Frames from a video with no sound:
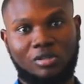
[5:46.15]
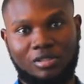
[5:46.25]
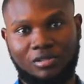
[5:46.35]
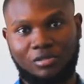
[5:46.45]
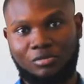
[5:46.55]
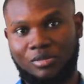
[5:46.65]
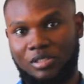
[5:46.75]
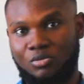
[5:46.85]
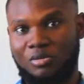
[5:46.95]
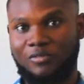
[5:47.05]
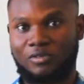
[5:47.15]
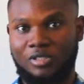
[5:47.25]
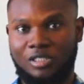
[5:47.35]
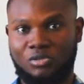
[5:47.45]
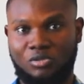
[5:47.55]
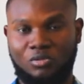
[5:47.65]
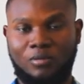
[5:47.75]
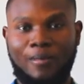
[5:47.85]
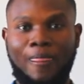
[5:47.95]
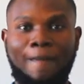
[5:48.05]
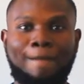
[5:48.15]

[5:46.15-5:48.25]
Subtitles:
All these documents will be forwarded to you.